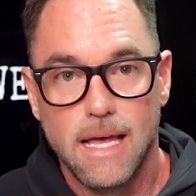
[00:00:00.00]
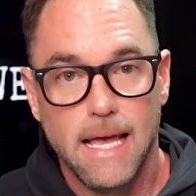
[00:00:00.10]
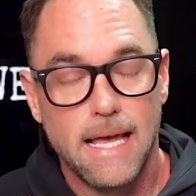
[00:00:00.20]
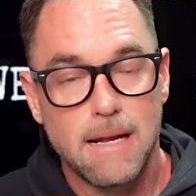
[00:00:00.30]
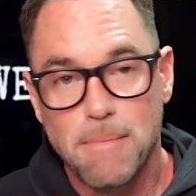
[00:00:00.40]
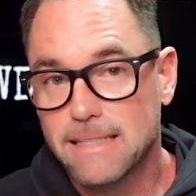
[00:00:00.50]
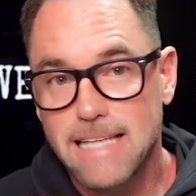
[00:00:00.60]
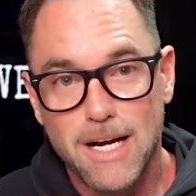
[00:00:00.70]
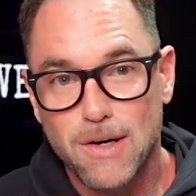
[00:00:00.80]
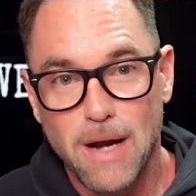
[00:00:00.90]
And I'm not
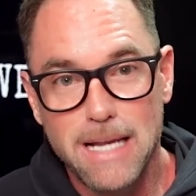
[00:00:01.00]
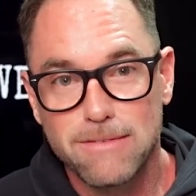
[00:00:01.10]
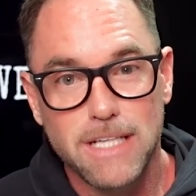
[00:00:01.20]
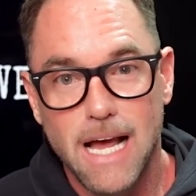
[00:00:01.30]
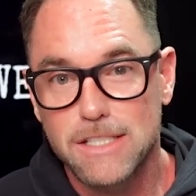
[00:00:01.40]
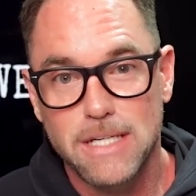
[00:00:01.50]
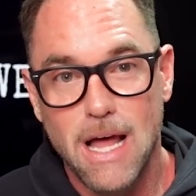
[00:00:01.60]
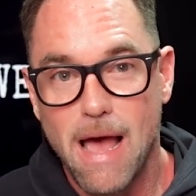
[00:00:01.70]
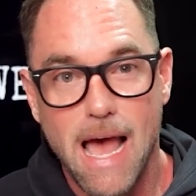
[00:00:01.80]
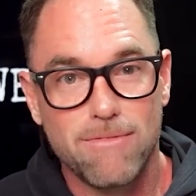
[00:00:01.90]
that creative, Josh. So
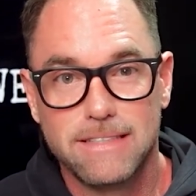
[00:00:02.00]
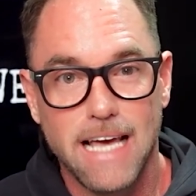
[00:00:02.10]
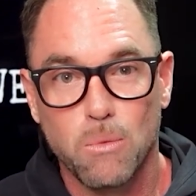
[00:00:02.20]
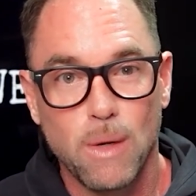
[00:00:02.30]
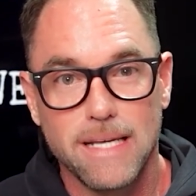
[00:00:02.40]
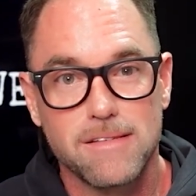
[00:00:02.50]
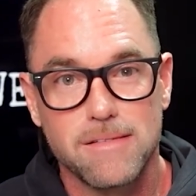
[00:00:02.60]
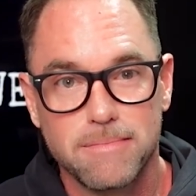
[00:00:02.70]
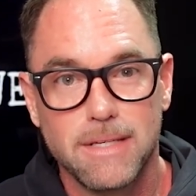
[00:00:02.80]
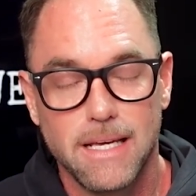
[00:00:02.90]
now I have the 10 we's,
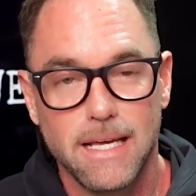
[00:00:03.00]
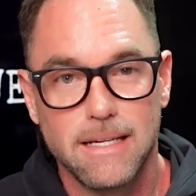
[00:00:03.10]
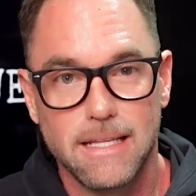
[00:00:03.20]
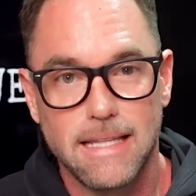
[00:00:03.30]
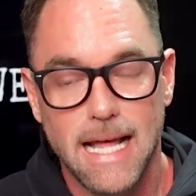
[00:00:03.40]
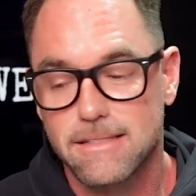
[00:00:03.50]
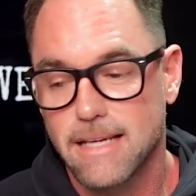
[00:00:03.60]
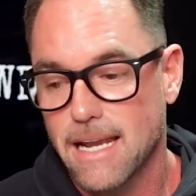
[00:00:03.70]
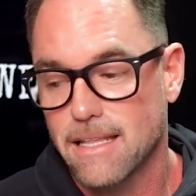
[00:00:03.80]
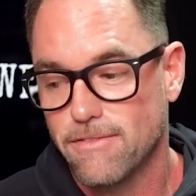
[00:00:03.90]
and that's
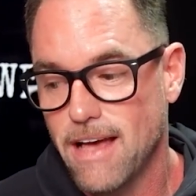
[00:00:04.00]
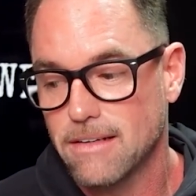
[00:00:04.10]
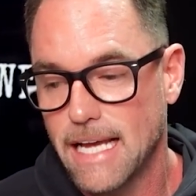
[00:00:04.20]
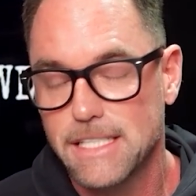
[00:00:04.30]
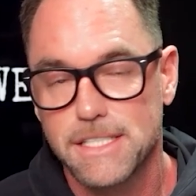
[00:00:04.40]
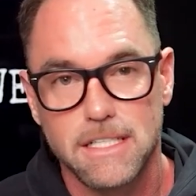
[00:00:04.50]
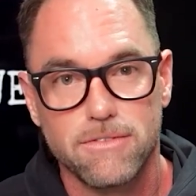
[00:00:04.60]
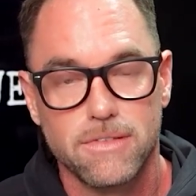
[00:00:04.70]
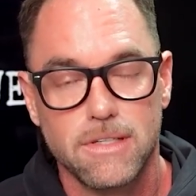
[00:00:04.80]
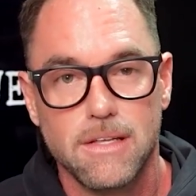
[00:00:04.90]
kind of the foundation
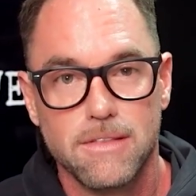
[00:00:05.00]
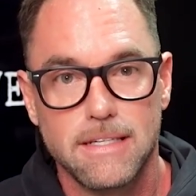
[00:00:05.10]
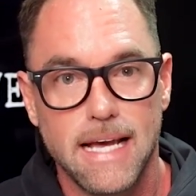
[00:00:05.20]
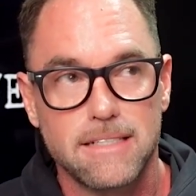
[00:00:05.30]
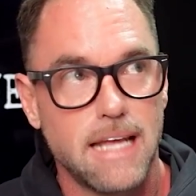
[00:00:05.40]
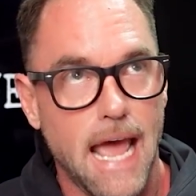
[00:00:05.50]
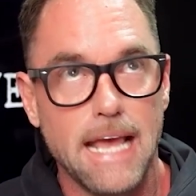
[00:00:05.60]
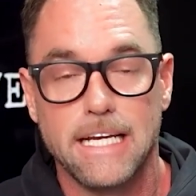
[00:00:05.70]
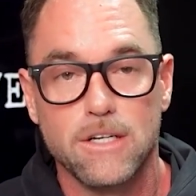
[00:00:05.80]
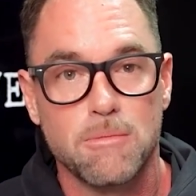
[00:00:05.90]
of the next
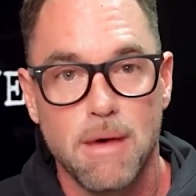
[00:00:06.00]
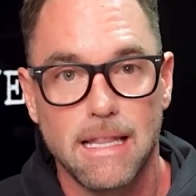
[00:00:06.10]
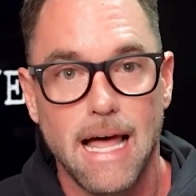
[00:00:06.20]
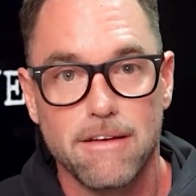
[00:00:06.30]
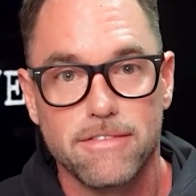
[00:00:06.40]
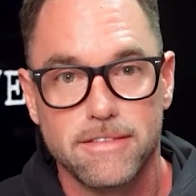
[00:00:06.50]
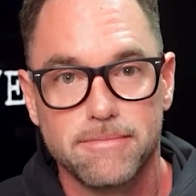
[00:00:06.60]
8 years of my life.